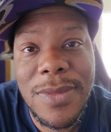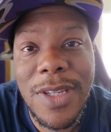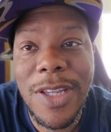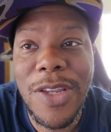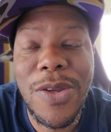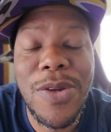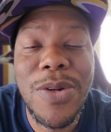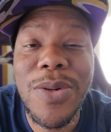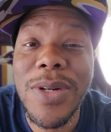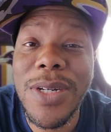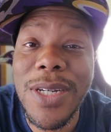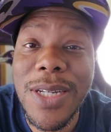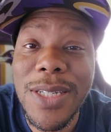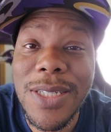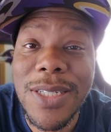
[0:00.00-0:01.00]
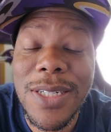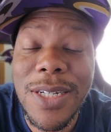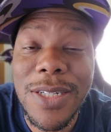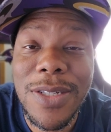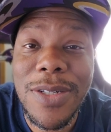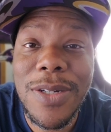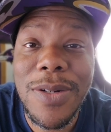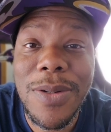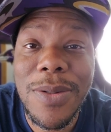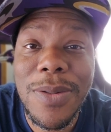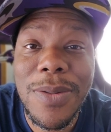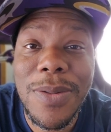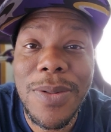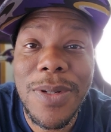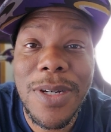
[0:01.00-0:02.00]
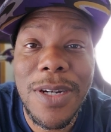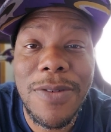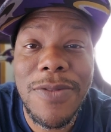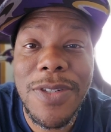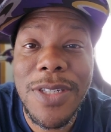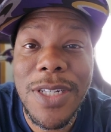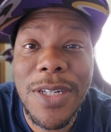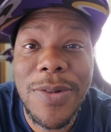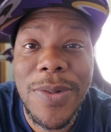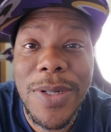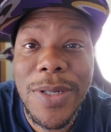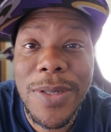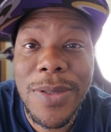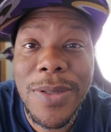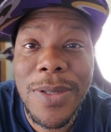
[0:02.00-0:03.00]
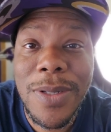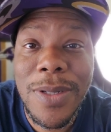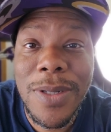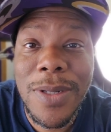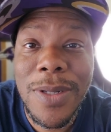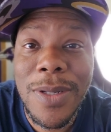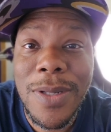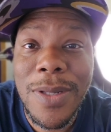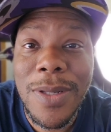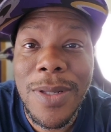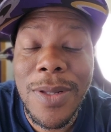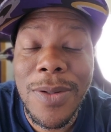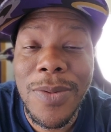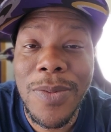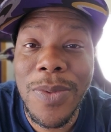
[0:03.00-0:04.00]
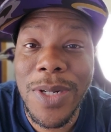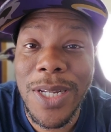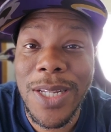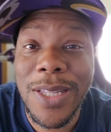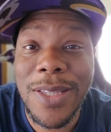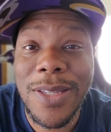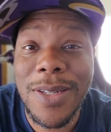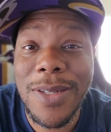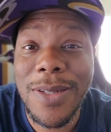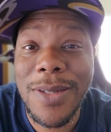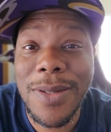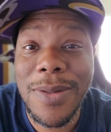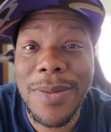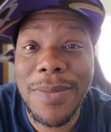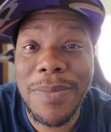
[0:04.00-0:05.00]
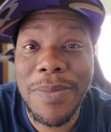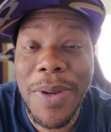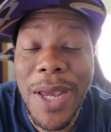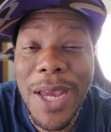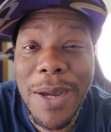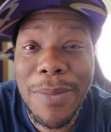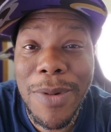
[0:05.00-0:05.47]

You go against you go cover zero with Pat